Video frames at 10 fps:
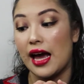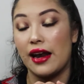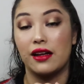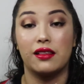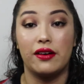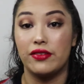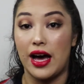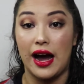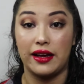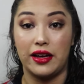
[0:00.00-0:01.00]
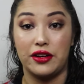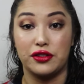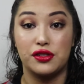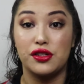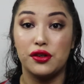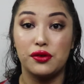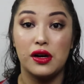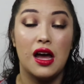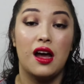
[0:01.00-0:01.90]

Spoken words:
and I love the highlighters too.